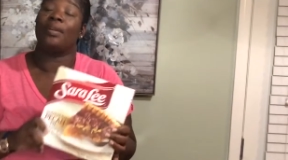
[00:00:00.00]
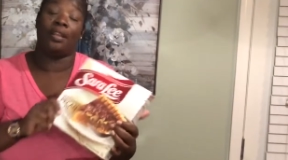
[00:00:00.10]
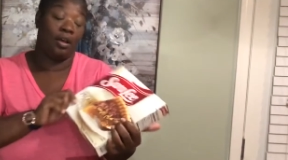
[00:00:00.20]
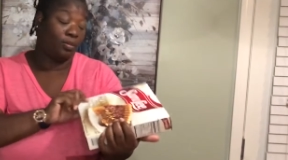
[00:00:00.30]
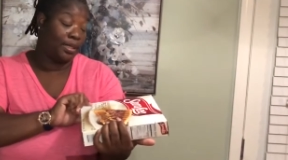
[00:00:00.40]

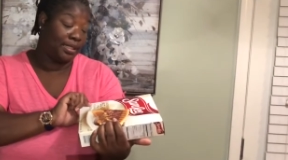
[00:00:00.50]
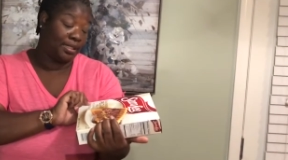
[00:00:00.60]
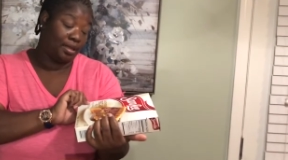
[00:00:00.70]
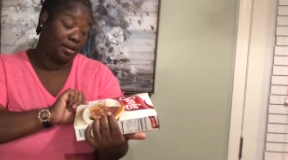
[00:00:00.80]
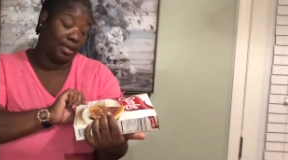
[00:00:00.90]
really hope this is
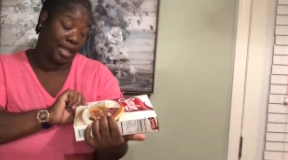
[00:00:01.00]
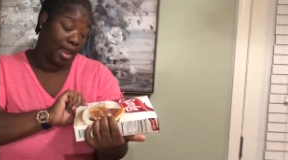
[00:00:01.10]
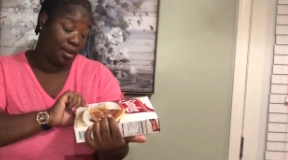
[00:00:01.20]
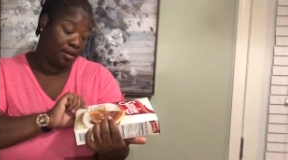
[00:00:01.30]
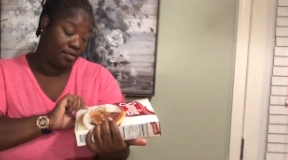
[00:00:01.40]
good because I
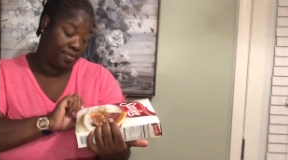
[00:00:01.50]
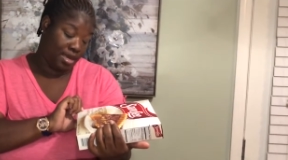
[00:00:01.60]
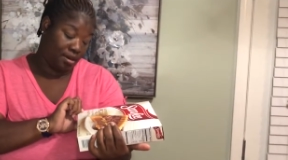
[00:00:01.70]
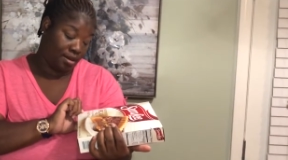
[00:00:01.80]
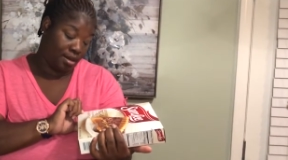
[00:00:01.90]
love
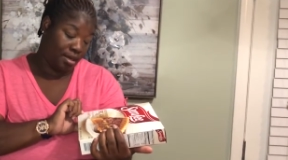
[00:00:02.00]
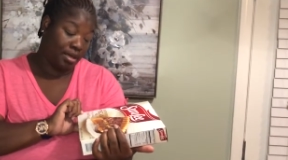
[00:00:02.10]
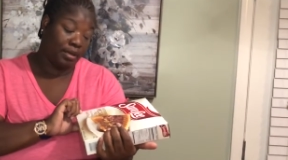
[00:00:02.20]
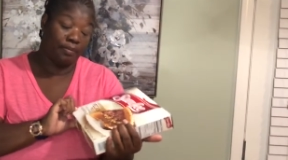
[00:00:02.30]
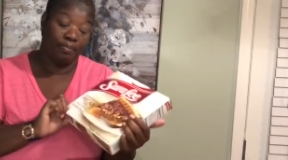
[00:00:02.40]
me a good
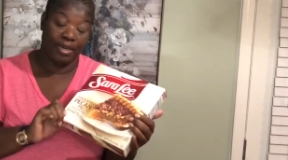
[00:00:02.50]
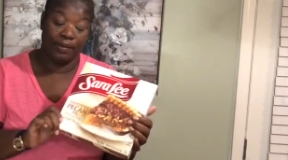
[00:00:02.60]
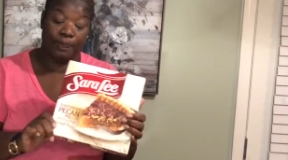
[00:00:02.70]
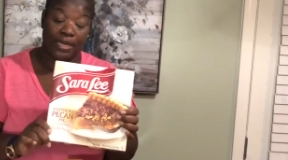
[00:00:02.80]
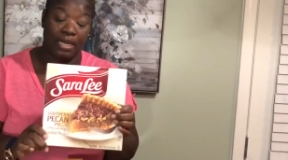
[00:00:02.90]

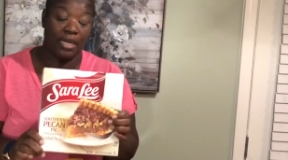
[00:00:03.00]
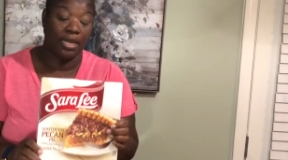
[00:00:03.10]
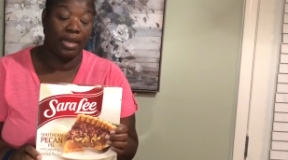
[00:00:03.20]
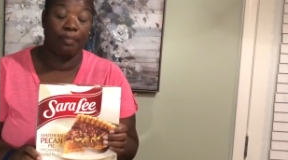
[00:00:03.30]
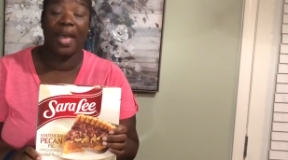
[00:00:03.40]
butter
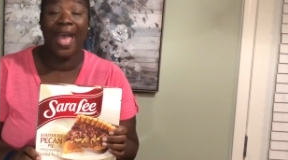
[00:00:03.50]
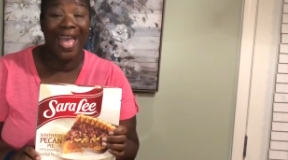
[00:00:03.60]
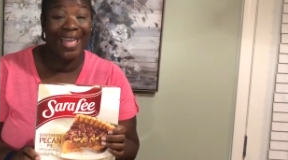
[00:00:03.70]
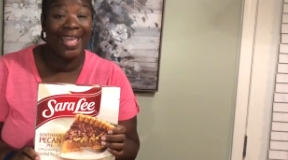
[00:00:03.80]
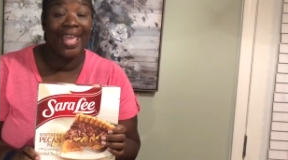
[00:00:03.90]
pecan
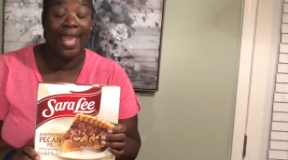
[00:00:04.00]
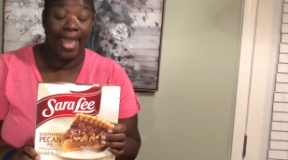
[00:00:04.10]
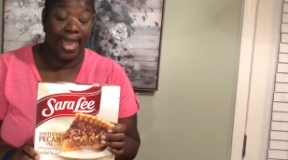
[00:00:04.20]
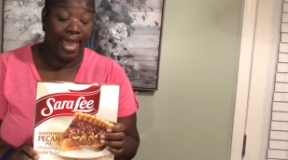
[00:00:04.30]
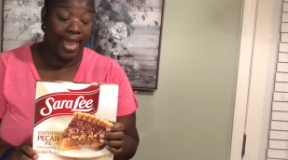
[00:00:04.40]
pie.
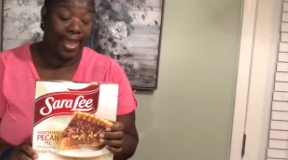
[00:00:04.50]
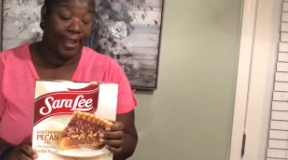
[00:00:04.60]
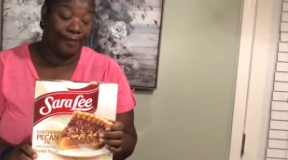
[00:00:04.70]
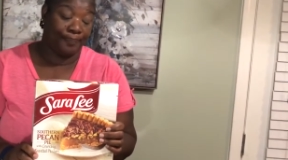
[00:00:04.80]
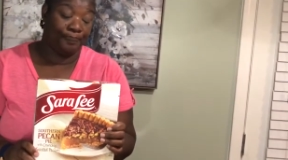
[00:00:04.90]
And